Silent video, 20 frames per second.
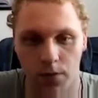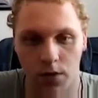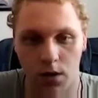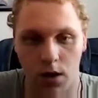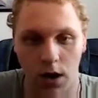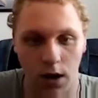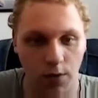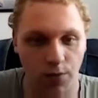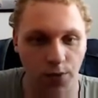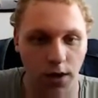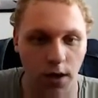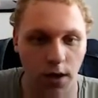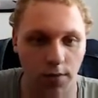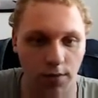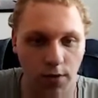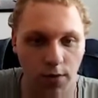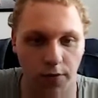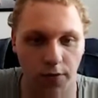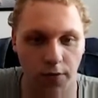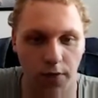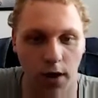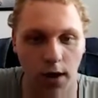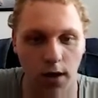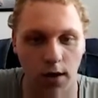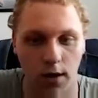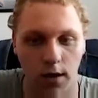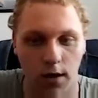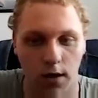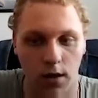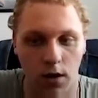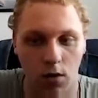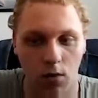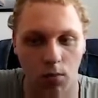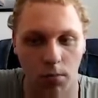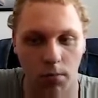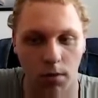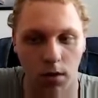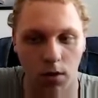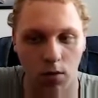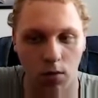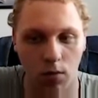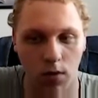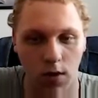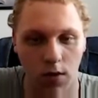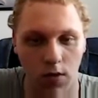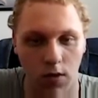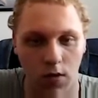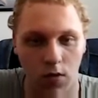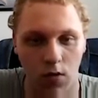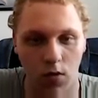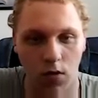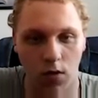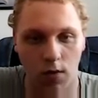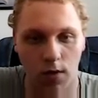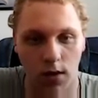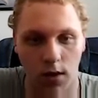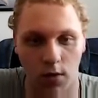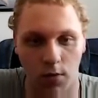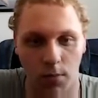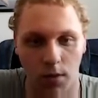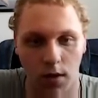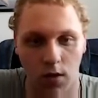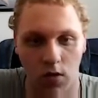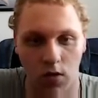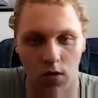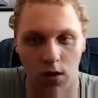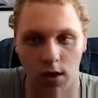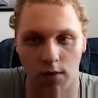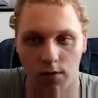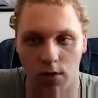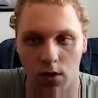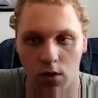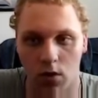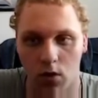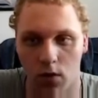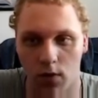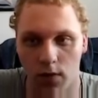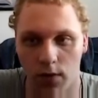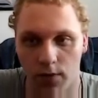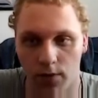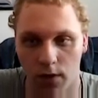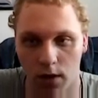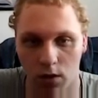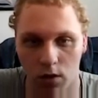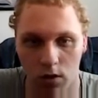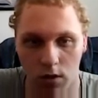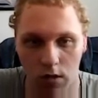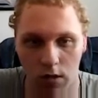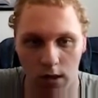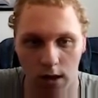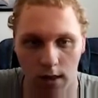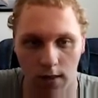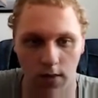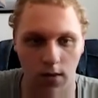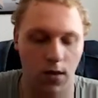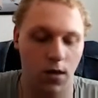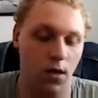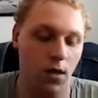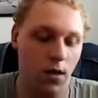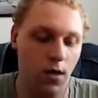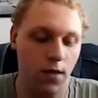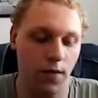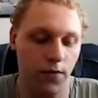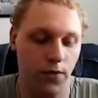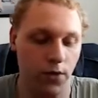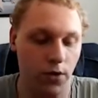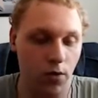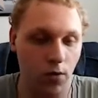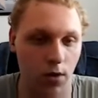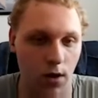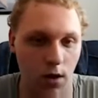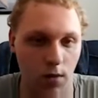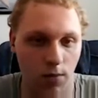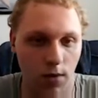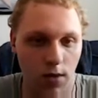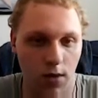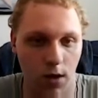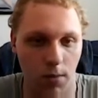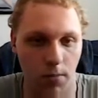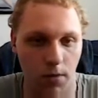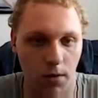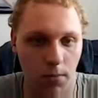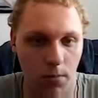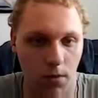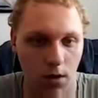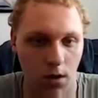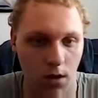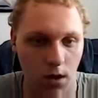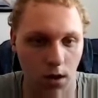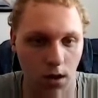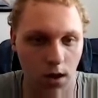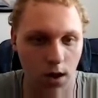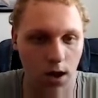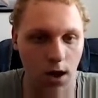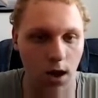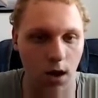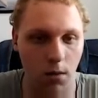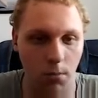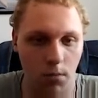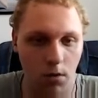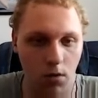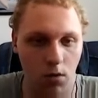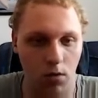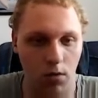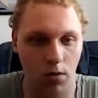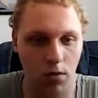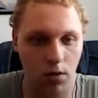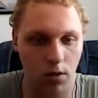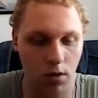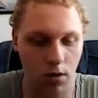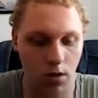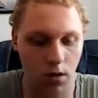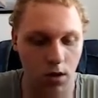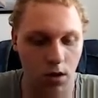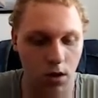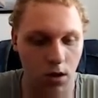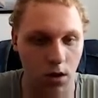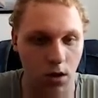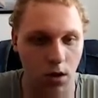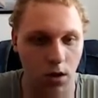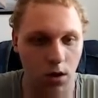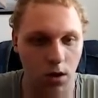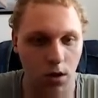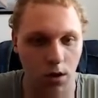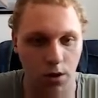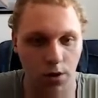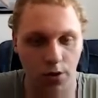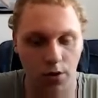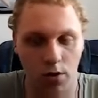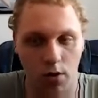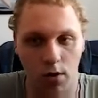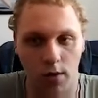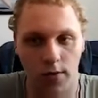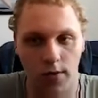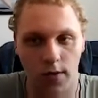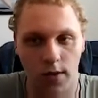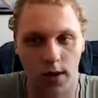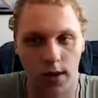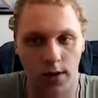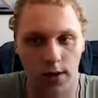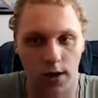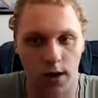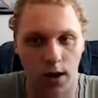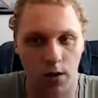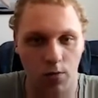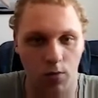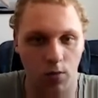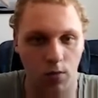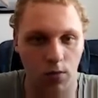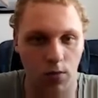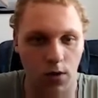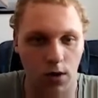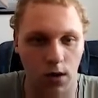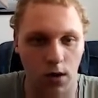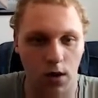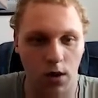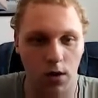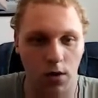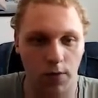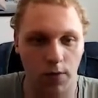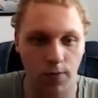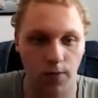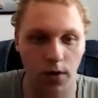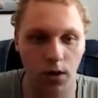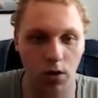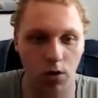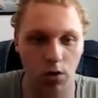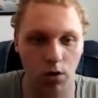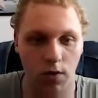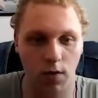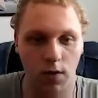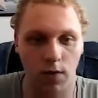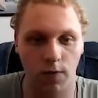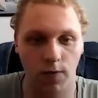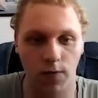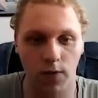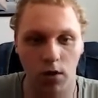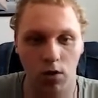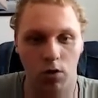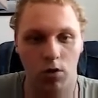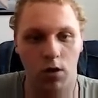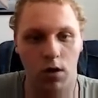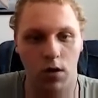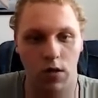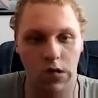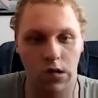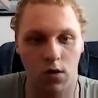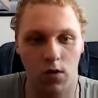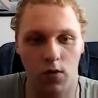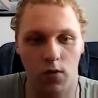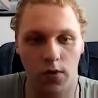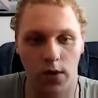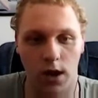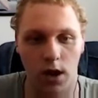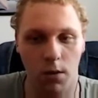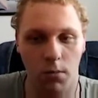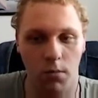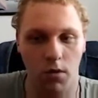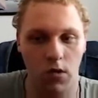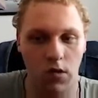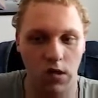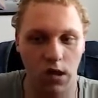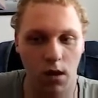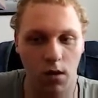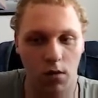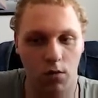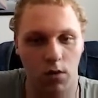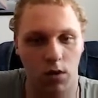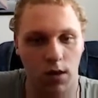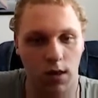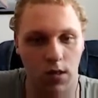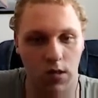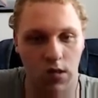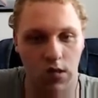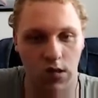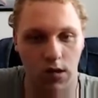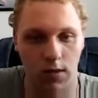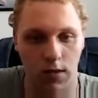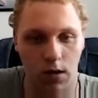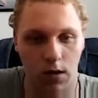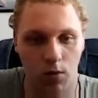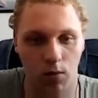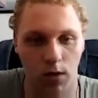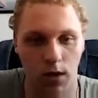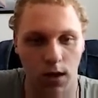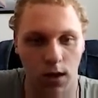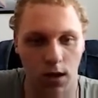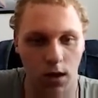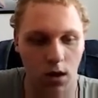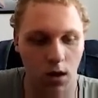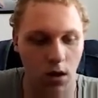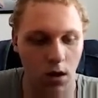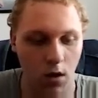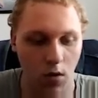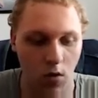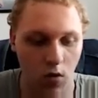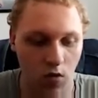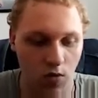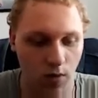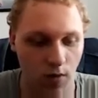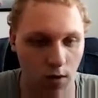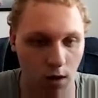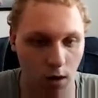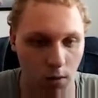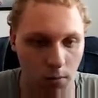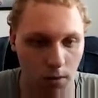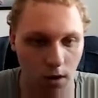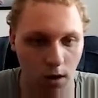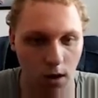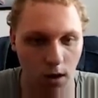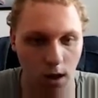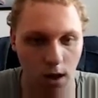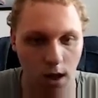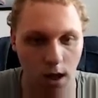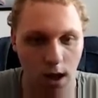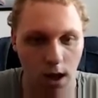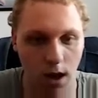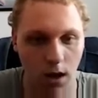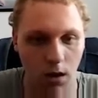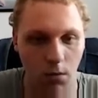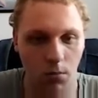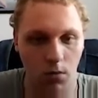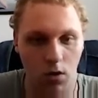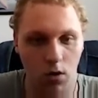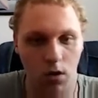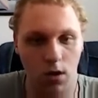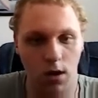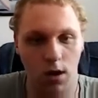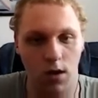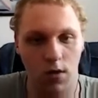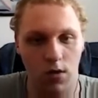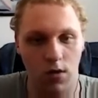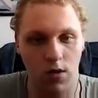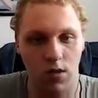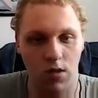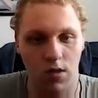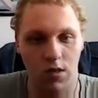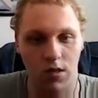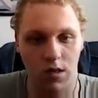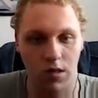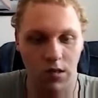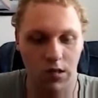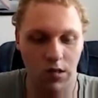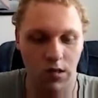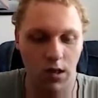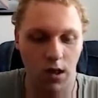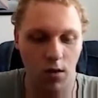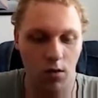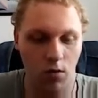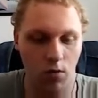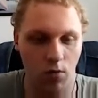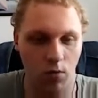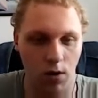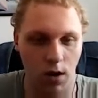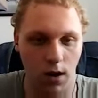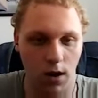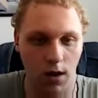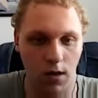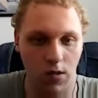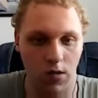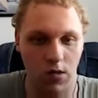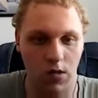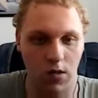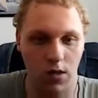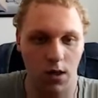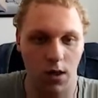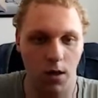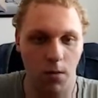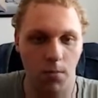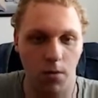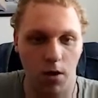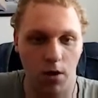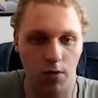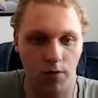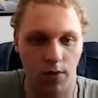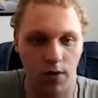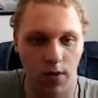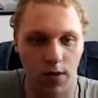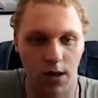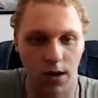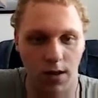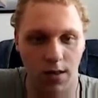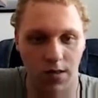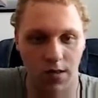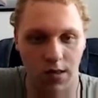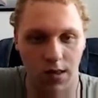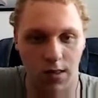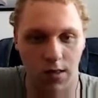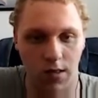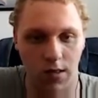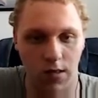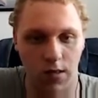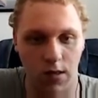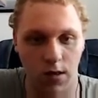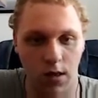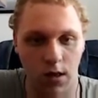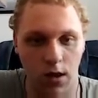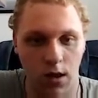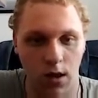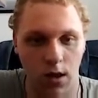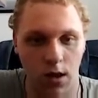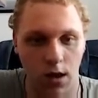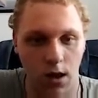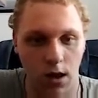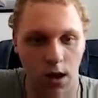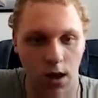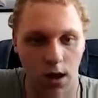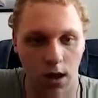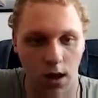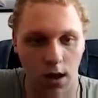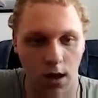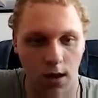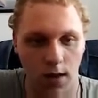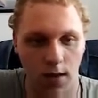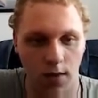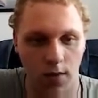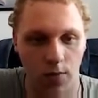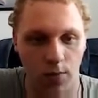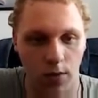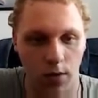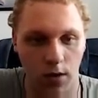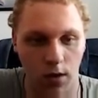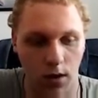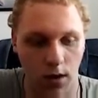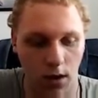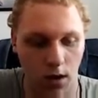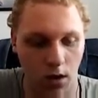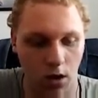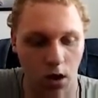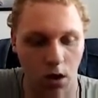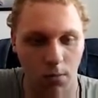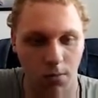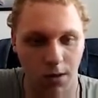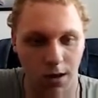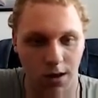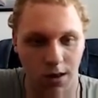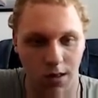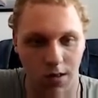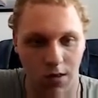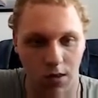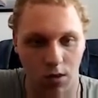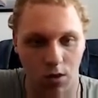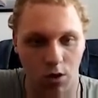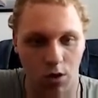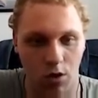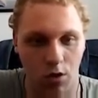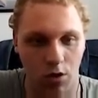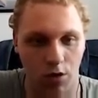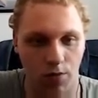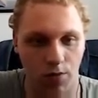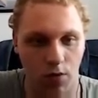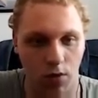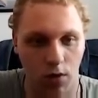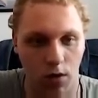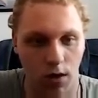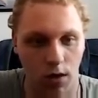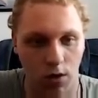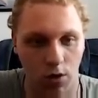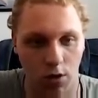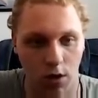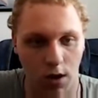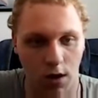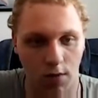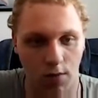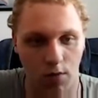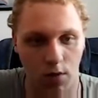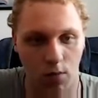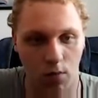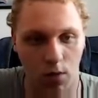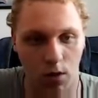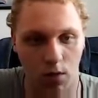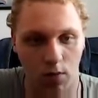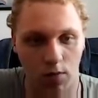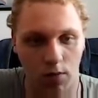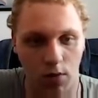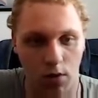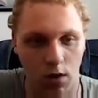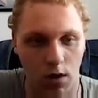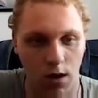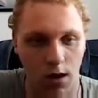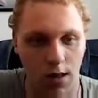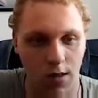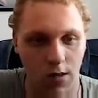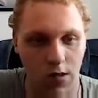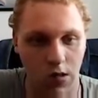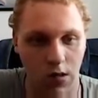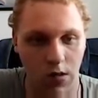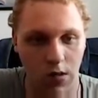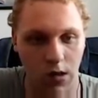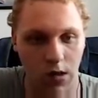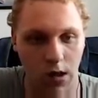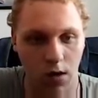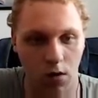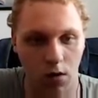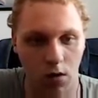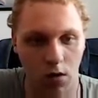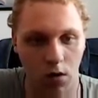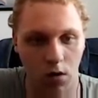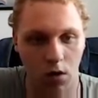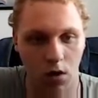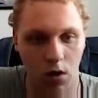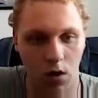Like we have defined it, but no text is showing. That's because you haven't called the functions yet. To do that, we type in my animal dot, and then the function is called animal sound. You can see it down here. So we type in animal, as you can see it says sound already as a part of IntelliSense, and we can copy this and change it for each and every one of our classes here.